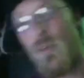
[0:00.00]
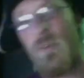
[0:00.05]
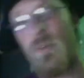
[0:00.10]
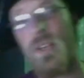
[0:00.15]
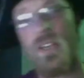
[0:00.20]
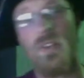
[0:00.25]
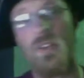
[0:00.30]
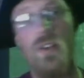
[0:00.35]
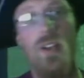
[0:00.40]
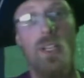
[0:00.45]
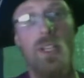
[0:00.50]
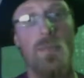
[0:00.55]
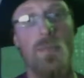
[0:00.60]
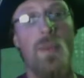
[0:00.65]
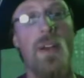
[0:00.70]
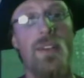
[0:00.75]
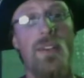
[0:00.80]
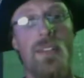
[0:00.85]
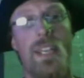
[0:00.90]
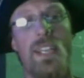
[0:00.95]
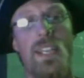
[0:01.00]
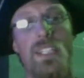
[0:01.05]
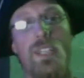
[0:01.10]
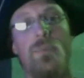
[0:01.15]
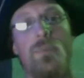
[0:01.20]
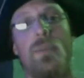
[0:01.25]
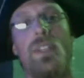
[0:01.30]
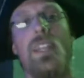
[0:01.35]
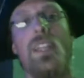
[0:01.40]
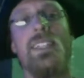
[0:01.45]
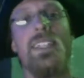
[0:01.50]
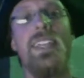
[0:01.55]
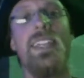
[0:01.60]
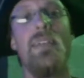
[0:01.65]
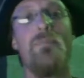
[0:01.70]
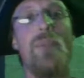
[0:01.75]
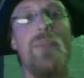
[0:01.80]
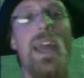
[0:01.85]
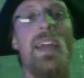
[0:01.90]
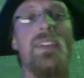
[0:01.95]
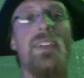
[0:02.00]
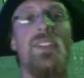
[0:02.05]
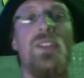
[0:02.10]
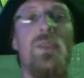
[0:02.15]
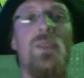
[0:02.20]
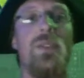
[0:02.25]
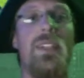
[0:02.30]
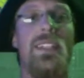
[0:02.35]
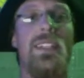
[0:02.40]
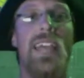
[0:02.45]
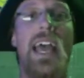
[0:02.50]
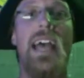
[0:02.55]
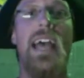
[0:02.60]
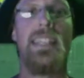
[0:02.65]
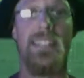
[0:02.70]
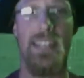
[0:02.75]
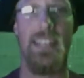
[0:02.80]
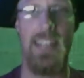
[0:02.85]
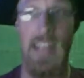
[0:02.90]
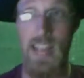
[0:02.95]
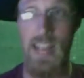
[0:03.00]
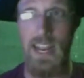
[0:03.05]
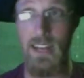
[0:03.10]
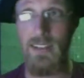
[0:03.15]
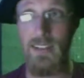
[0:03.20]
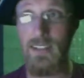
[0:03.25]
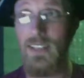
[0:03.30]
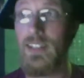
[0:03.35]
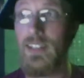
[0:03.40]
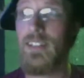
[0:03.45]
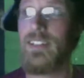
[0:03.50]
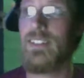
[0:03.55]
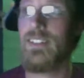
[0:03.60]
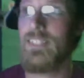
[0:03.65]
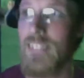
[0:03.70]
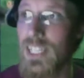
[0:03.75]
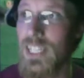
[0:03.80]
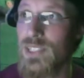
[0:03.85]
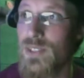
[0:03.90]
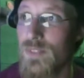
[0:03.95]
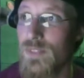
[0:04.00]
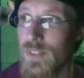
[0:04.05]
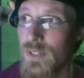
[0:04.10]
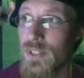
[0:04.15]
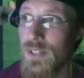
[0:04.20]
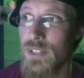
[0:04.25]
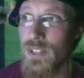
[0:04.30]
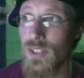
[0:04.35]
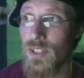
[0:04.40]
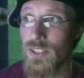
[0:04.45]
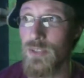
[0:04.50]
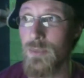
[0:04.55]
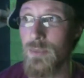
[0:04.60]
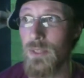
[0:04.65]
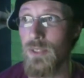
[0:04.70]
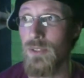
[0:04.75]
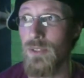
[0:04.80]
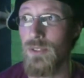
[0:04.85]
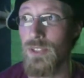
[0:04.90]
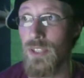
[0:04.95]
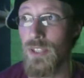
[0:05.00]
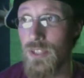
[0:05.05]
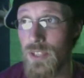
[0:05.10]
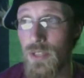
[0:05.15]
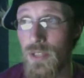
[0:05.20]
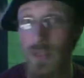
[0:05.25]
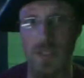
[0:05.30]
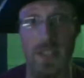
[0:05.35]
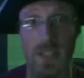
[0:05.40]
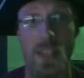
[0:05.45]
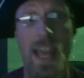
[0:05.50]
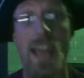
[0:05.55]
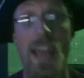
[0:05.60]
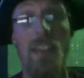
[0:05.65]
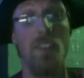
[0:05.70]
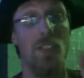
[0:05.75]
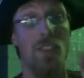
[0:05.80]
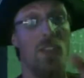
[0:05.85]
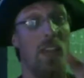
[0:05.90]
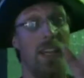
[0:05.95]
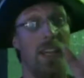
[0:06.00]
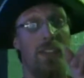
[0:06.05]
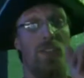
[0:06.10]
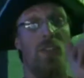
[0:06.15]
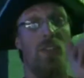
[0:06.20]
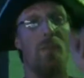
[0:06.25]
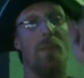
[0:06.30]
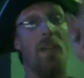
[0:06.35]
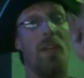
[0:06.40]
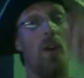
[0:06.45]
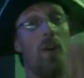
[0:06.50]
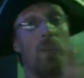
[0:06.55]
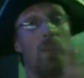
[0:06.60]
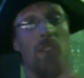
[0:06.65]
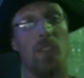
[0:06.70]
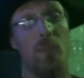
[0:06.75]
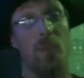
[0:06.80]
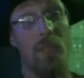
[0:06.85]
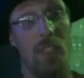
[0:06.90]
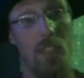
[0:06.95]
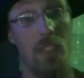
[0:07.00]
bit of cross-pollination. But let's get back to the task at hand. Let's review this Ultima Lucha dose. That link should be also in the